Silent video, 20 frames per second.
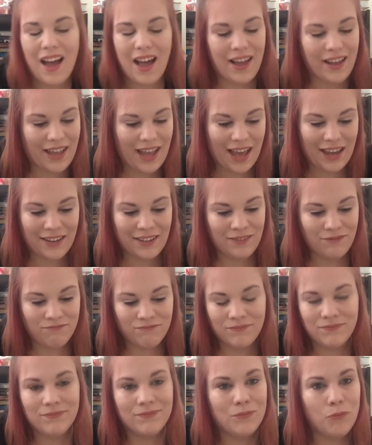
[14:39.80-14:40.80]
again,
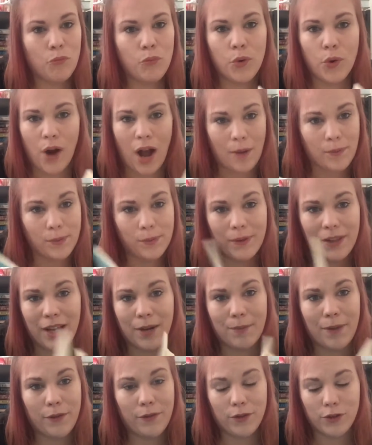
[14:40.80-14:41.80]
probably
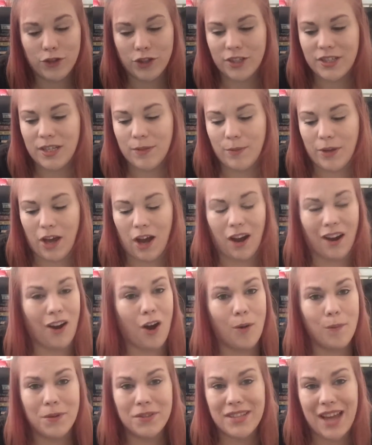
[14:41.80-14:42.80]
on my future
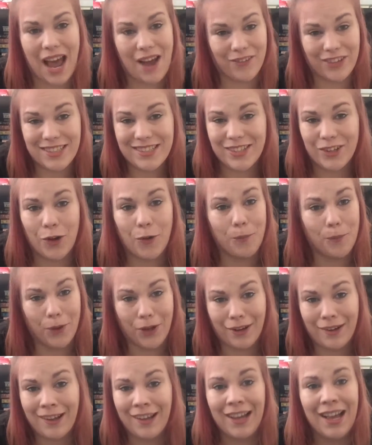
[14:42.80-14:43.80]
TBR, almost every single
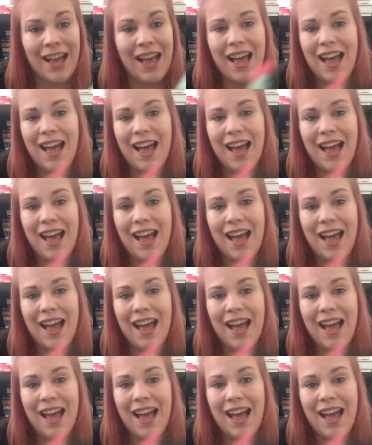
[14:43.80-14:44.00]
book